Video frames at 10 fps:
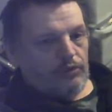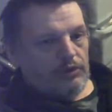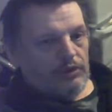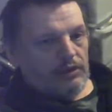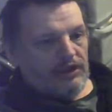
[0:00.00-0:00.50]

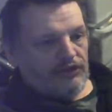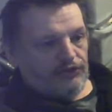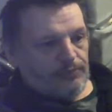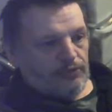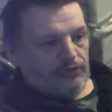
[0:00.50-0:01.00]
the
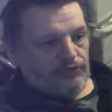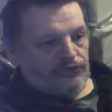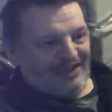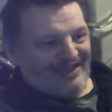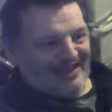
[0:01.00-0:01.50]

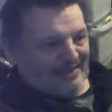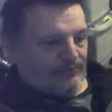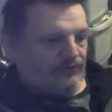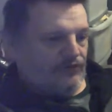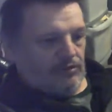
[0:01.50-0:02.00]
Xbox
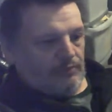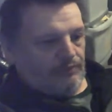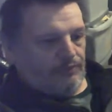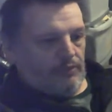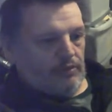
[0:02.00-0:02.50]
apps
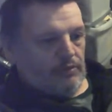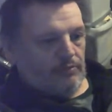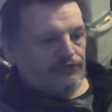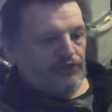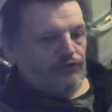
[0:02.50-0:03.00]

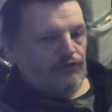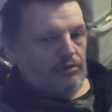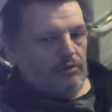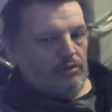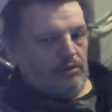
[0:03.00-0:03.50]

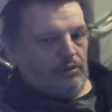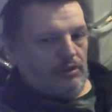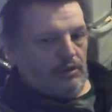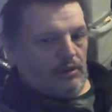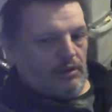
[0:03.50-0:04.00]
section.
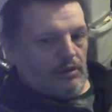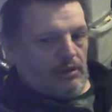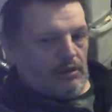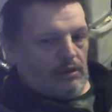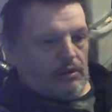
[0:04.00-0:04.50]

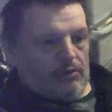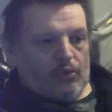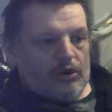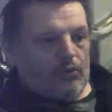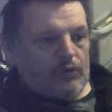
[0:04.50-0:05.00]

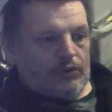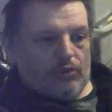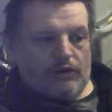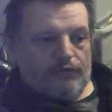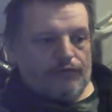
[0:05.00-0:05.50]
When I went
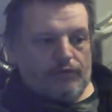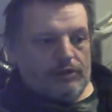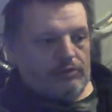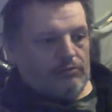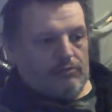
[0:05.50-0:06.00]
looking for
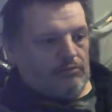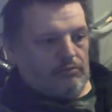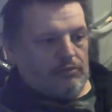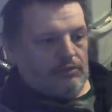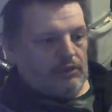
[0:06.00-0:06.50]
it,
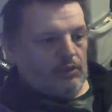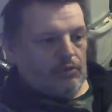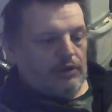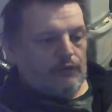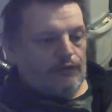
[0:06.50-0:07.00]
there
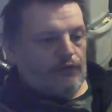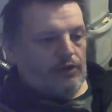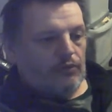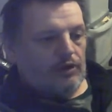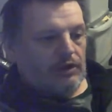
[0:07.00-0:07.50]
wasn't no
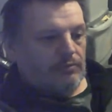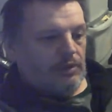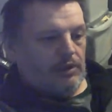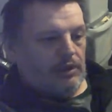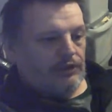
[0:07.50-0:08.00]
file name
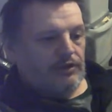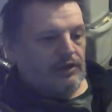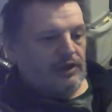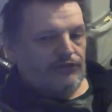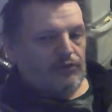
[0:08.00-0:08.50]
under
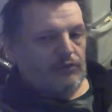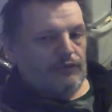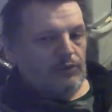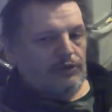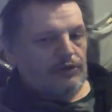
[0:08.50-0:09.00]
that. So if
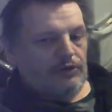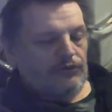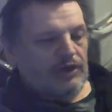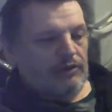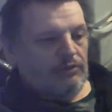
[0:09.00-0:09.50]
anyone
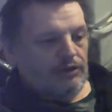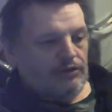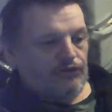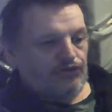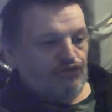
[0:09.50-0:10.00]
knows how I
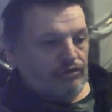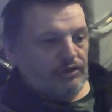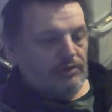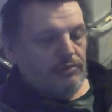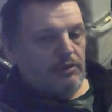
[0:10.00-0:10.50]
can
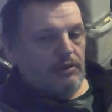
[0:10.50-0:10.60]
stream